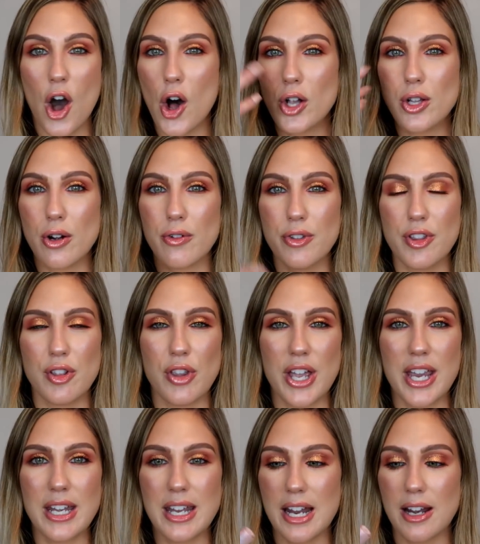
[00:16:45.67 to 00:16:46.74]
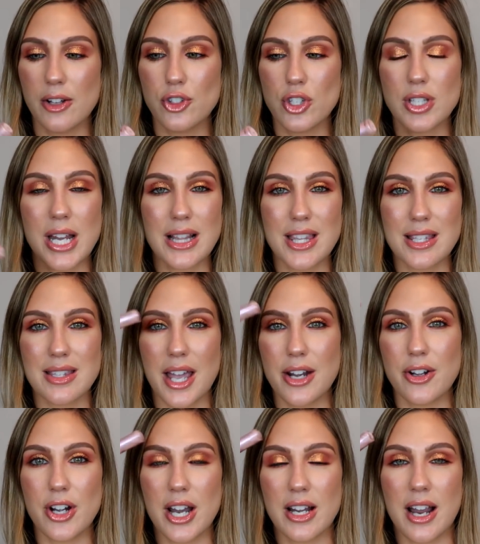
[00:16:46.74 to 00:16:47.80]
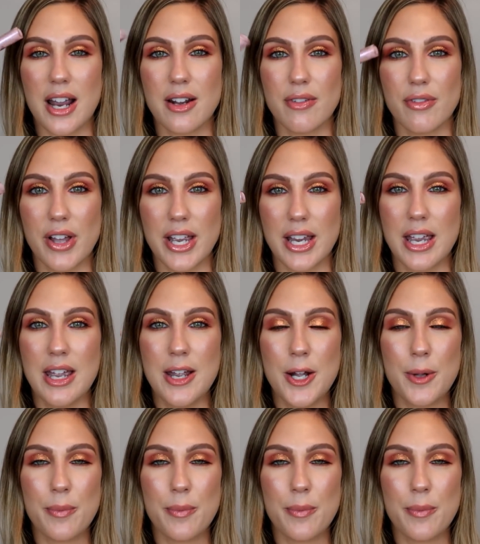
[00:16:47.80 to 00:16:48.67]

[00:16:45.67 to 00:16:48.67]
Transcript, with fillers: all over the lid and I'll just take this liner and kind of like